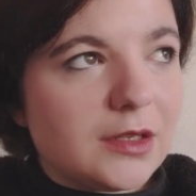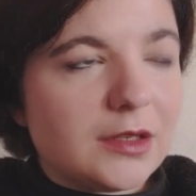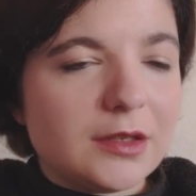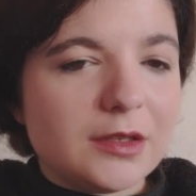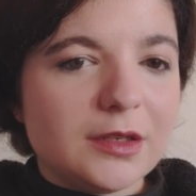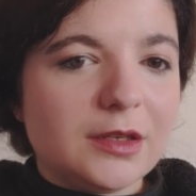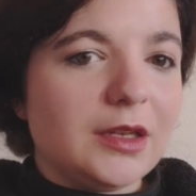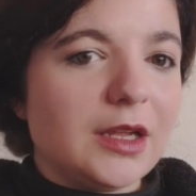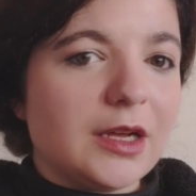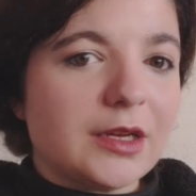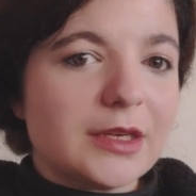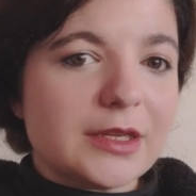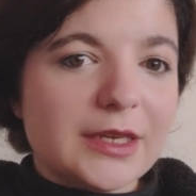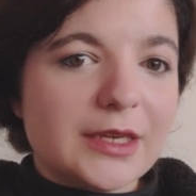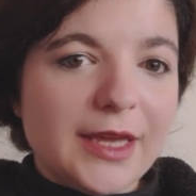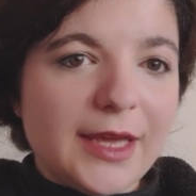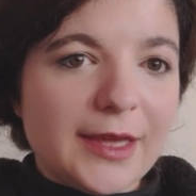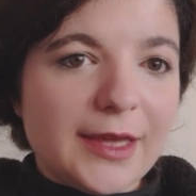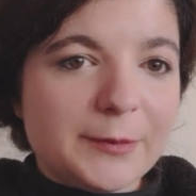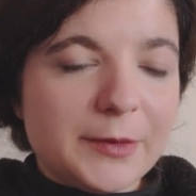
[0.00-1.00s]
not going
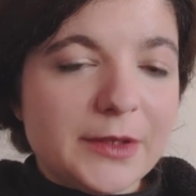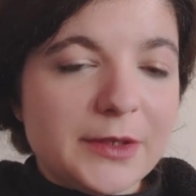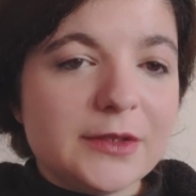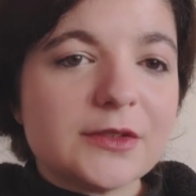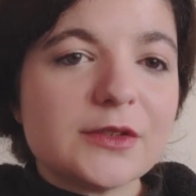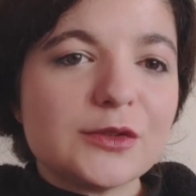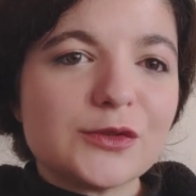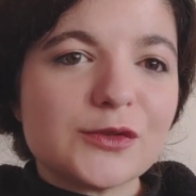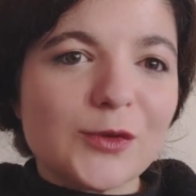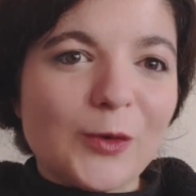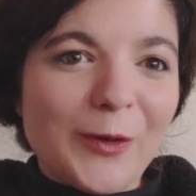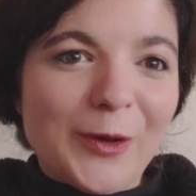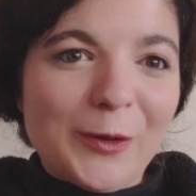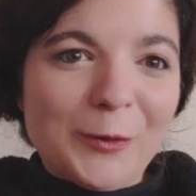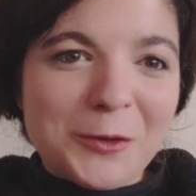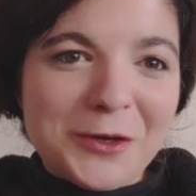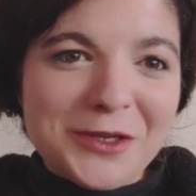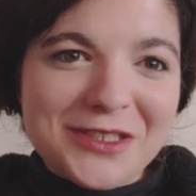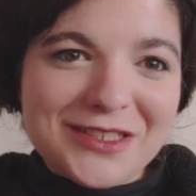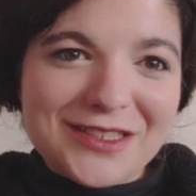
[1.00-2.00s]
to happen. So I
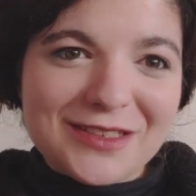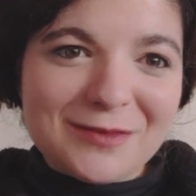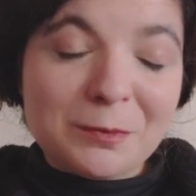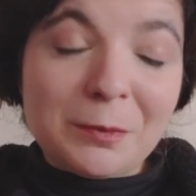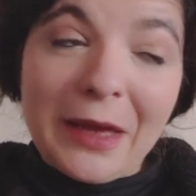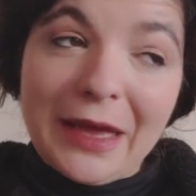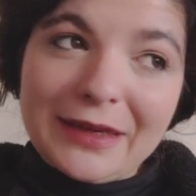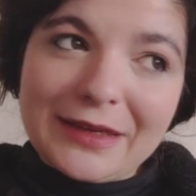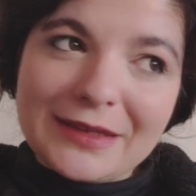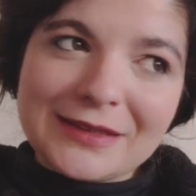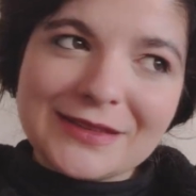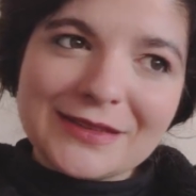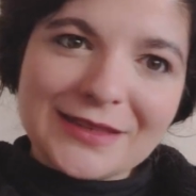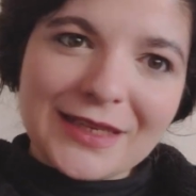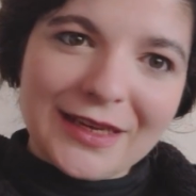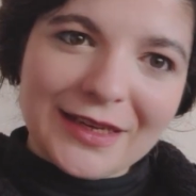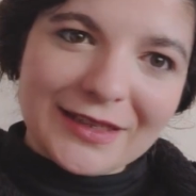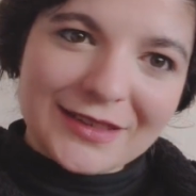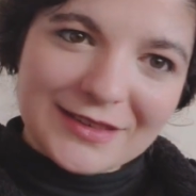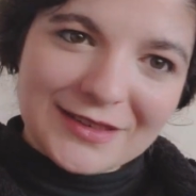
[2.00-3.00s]
went back
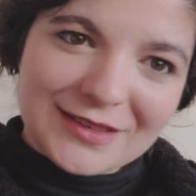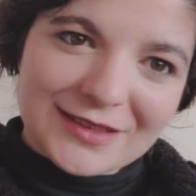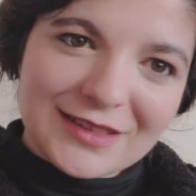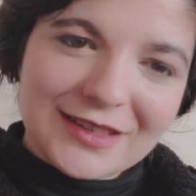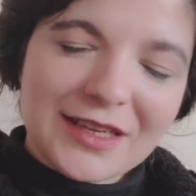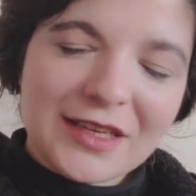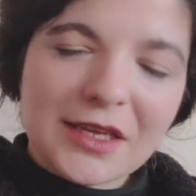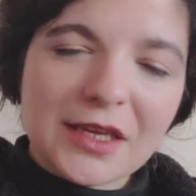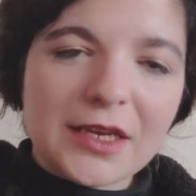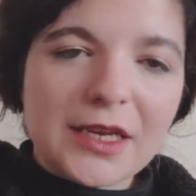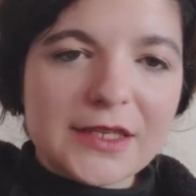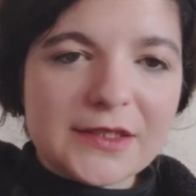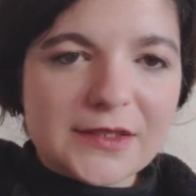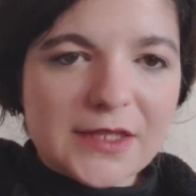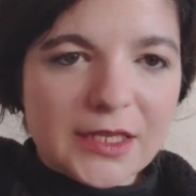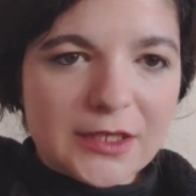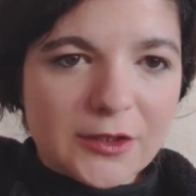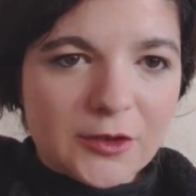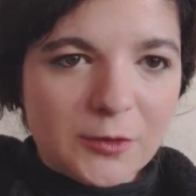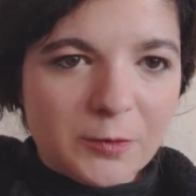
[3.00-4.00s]
inside and I
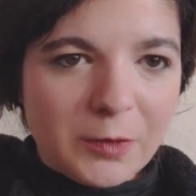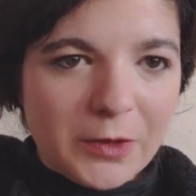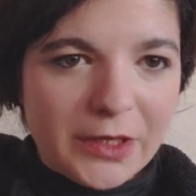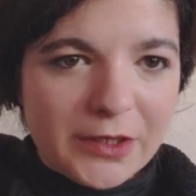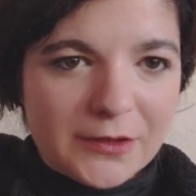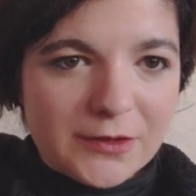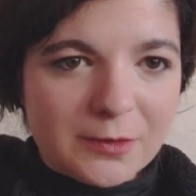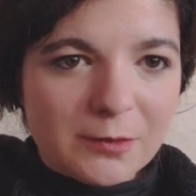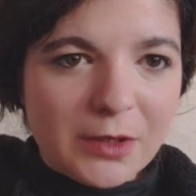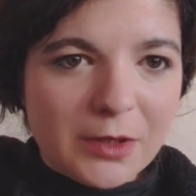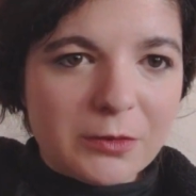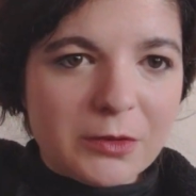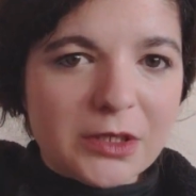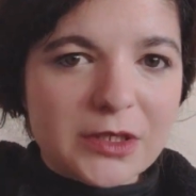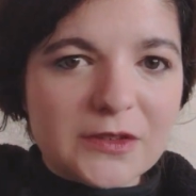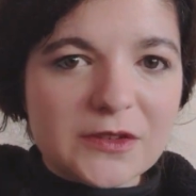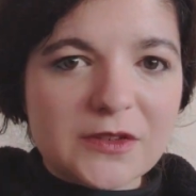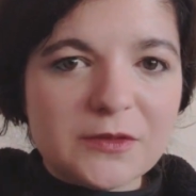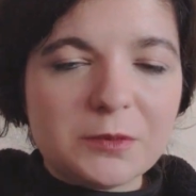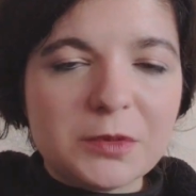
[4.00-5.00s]
said goodbye to my
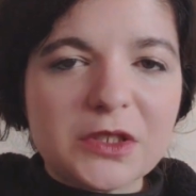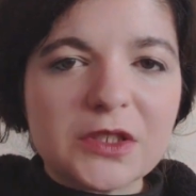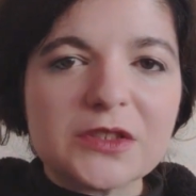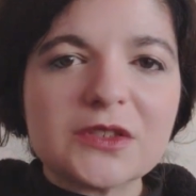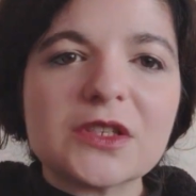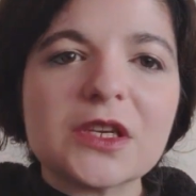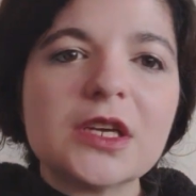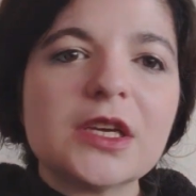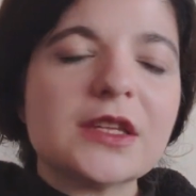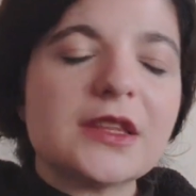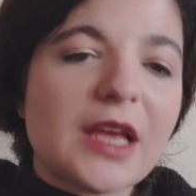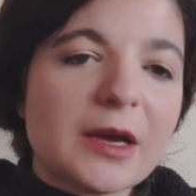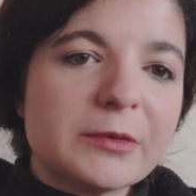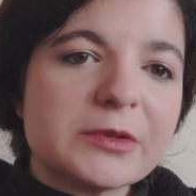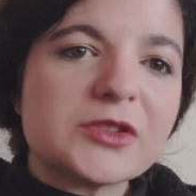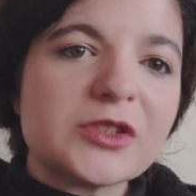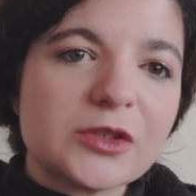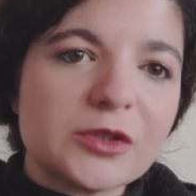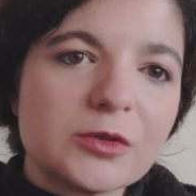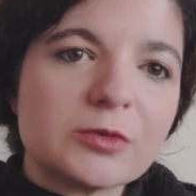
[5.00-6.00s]
relative, because that
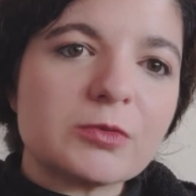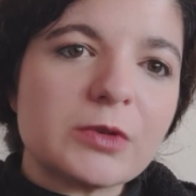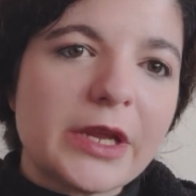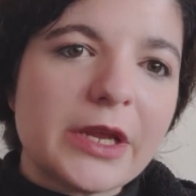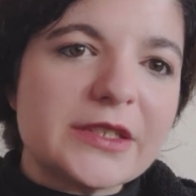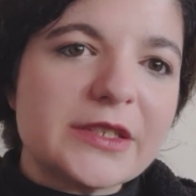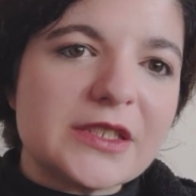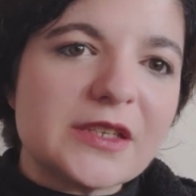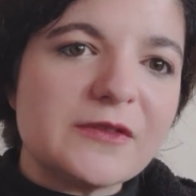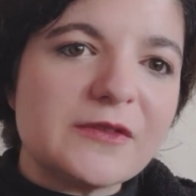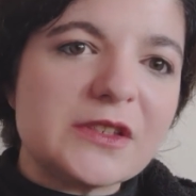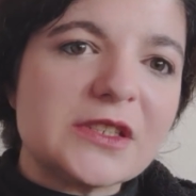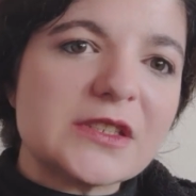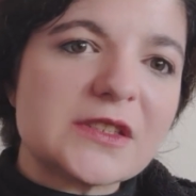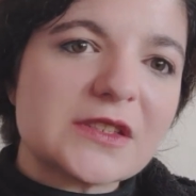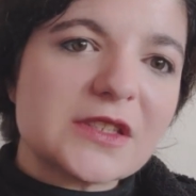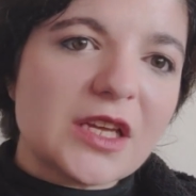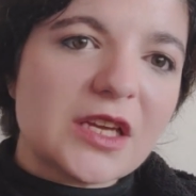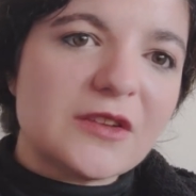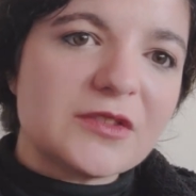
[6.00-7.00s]
was a good relative. It
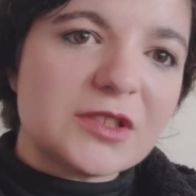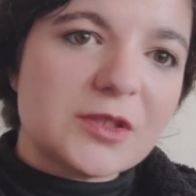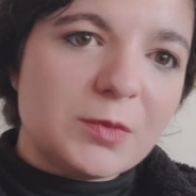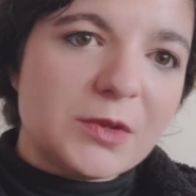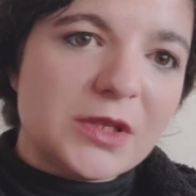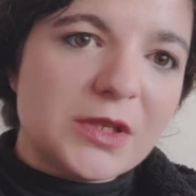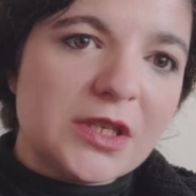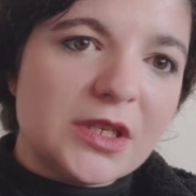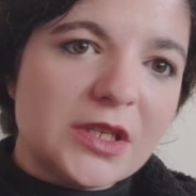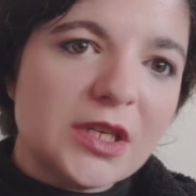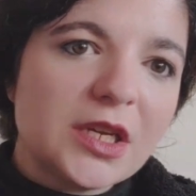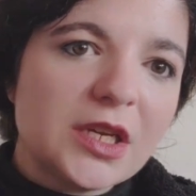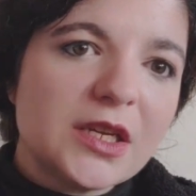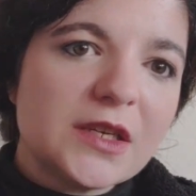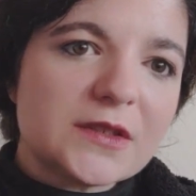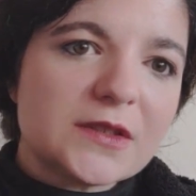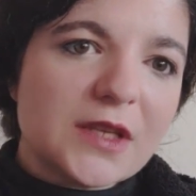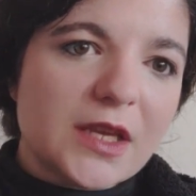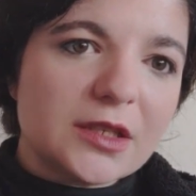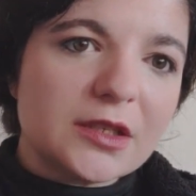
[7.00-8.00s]
deserved to be
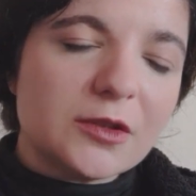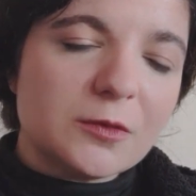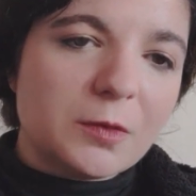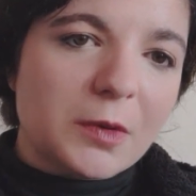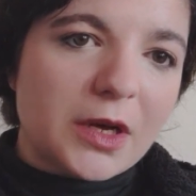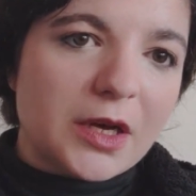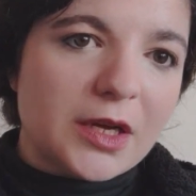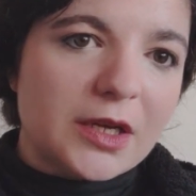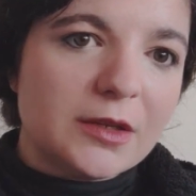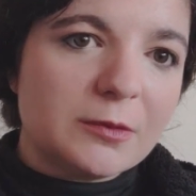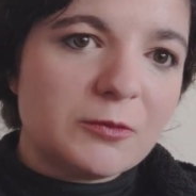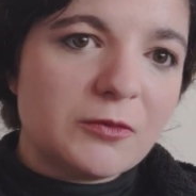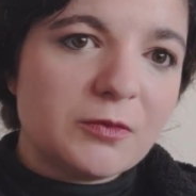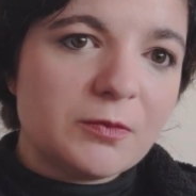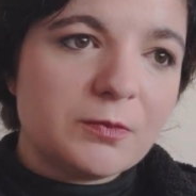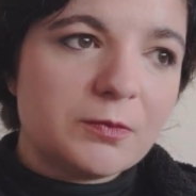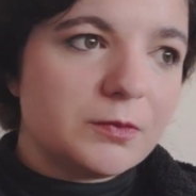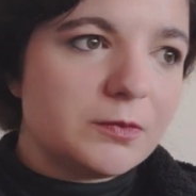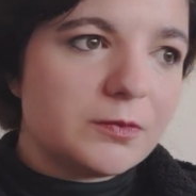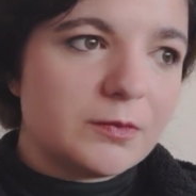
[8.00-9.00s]
said goodbye
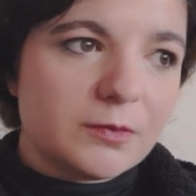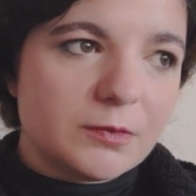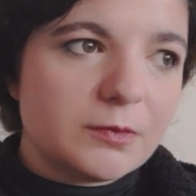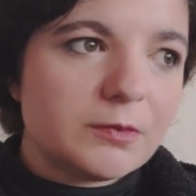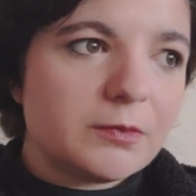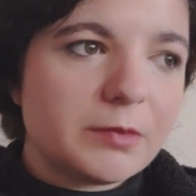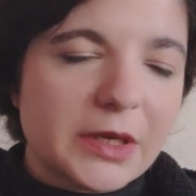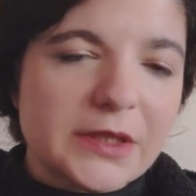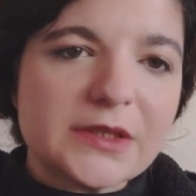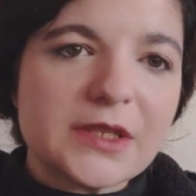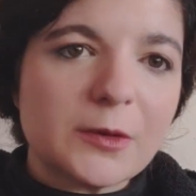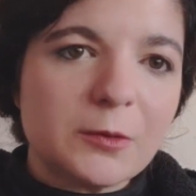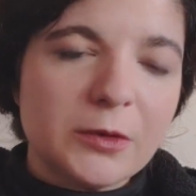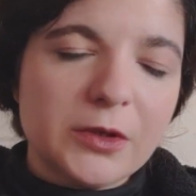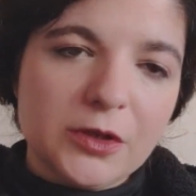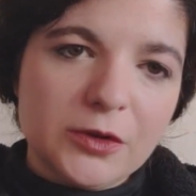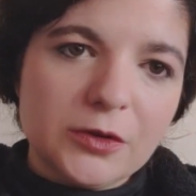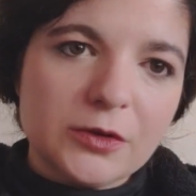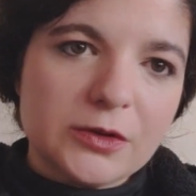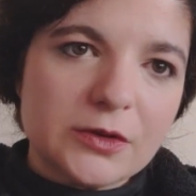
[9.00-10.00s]
by
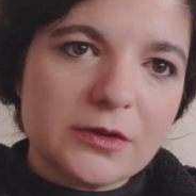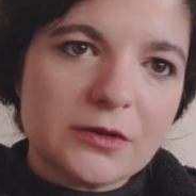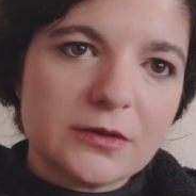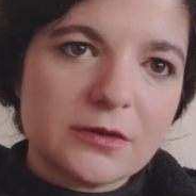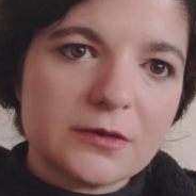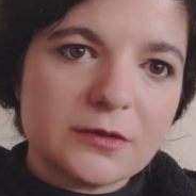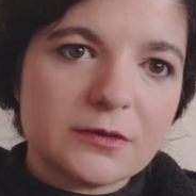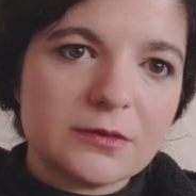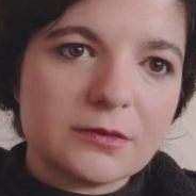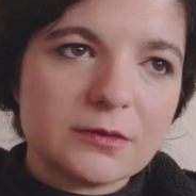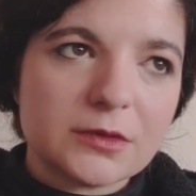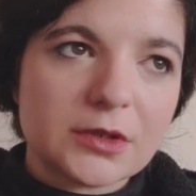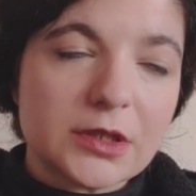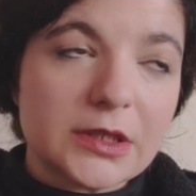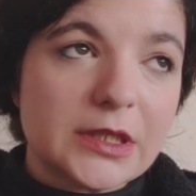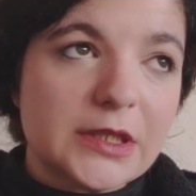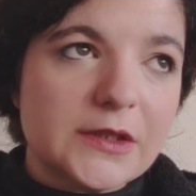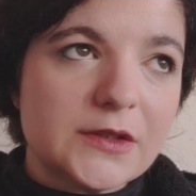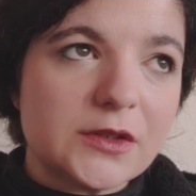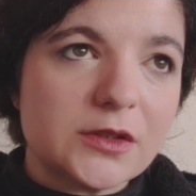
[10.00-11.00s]
someone good, or at
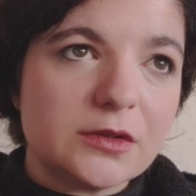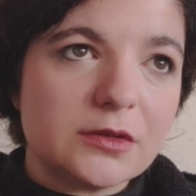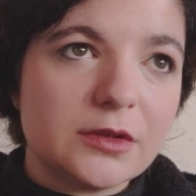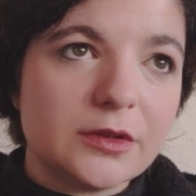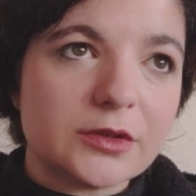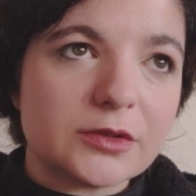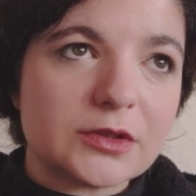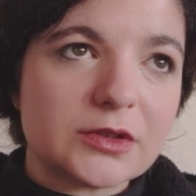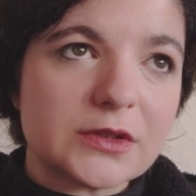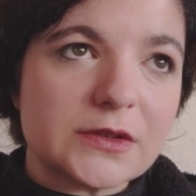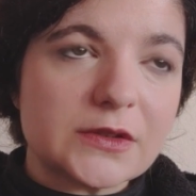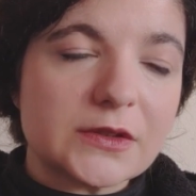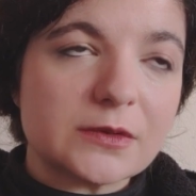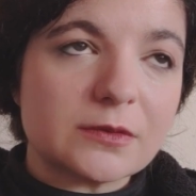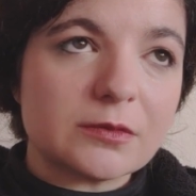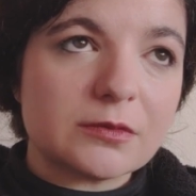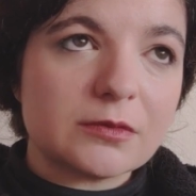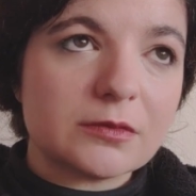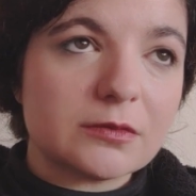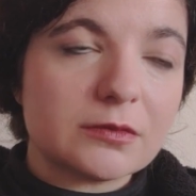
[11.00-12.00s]
least not as
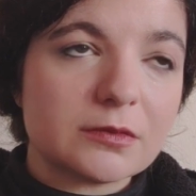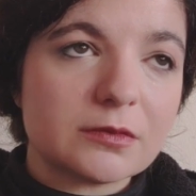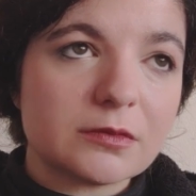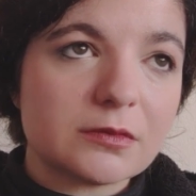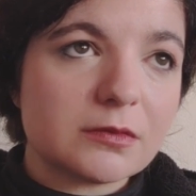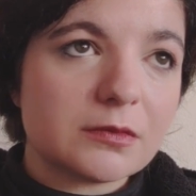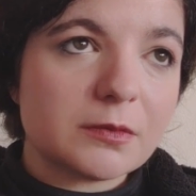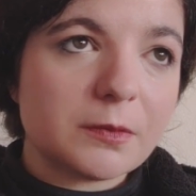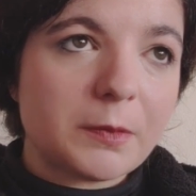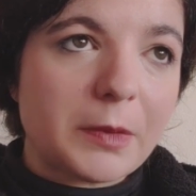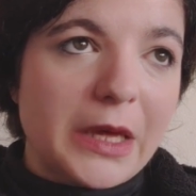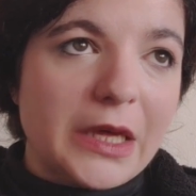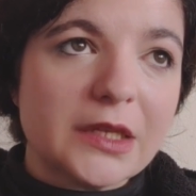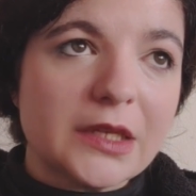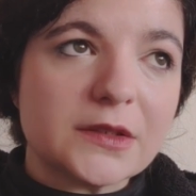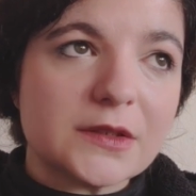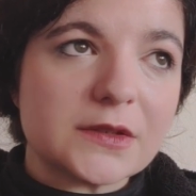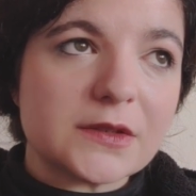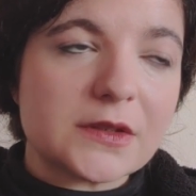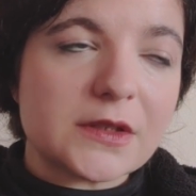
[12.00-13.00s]

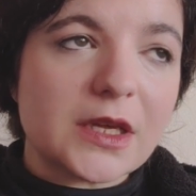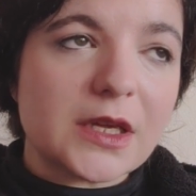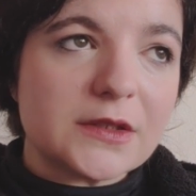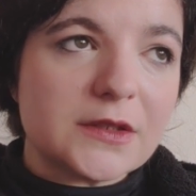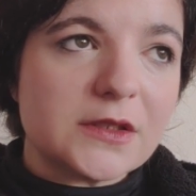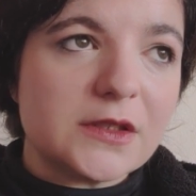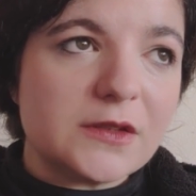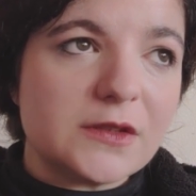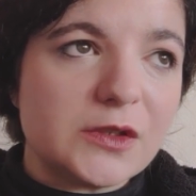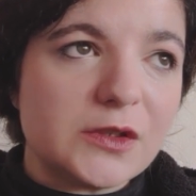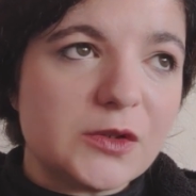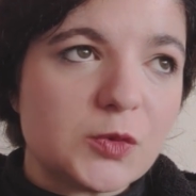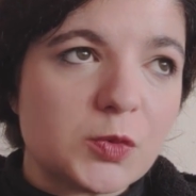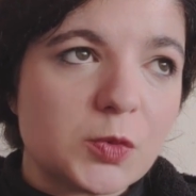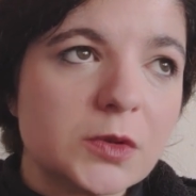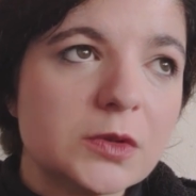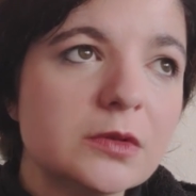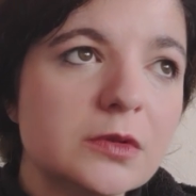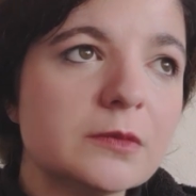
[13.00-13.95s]
bad as that individual.